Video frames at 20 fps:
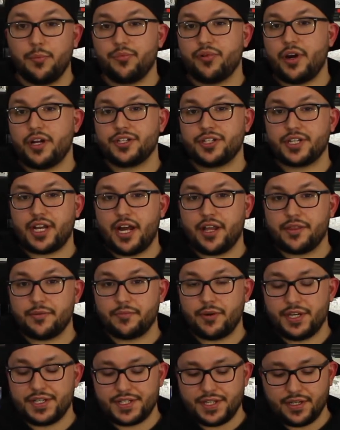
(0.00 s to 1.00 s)
Project
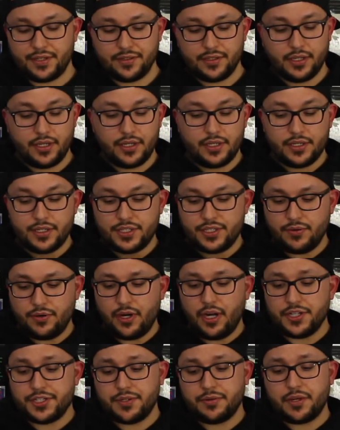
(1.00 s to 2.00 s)
Gotham Racing. So
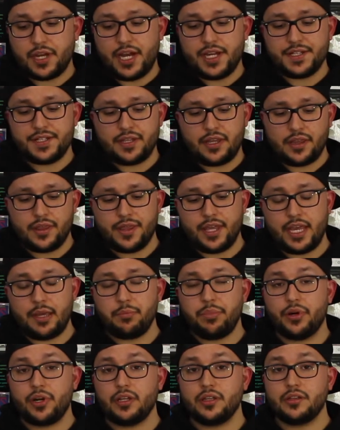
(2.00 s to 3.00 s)
also, guys,
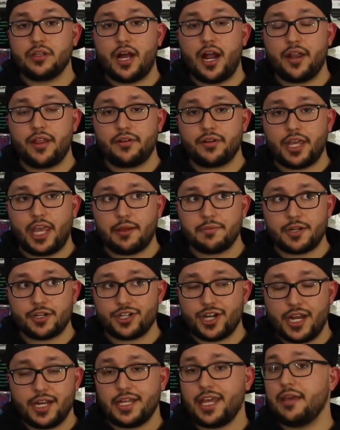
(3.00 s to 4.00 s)
they put a lot of their games,
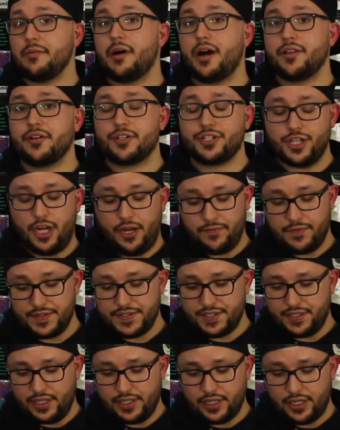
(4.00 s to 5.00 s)
actually any game on their shelf
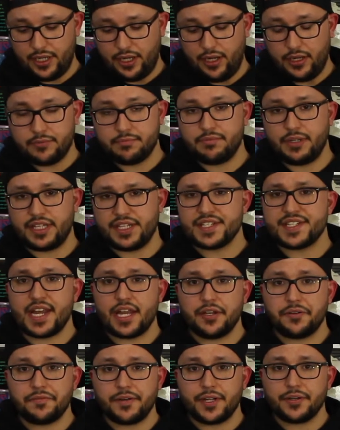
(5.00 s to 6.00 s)
is in like a
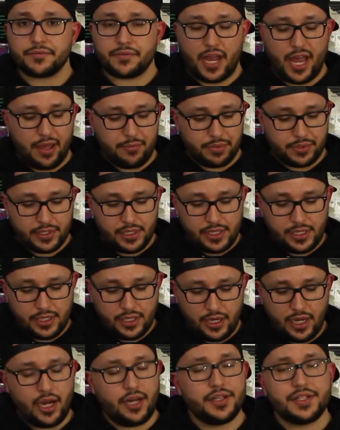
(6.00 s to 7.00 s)
cellophane wrap.
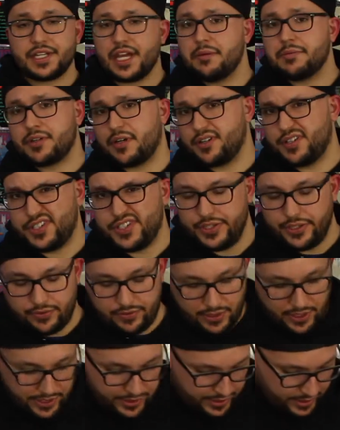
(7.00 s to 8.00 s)
These games aren't sealed
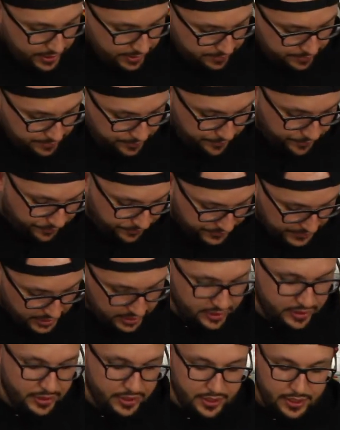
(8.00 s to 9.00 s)
or anything.
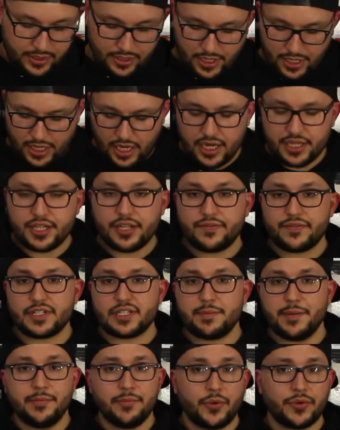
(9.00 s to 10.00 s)
Need for
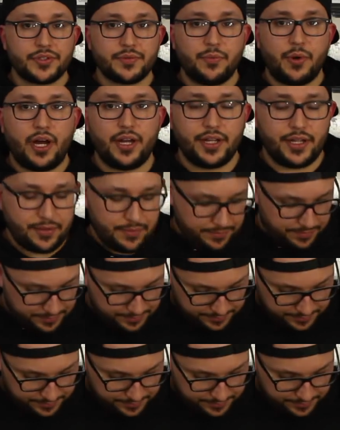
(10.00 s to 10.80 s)
Speed Most Wanted.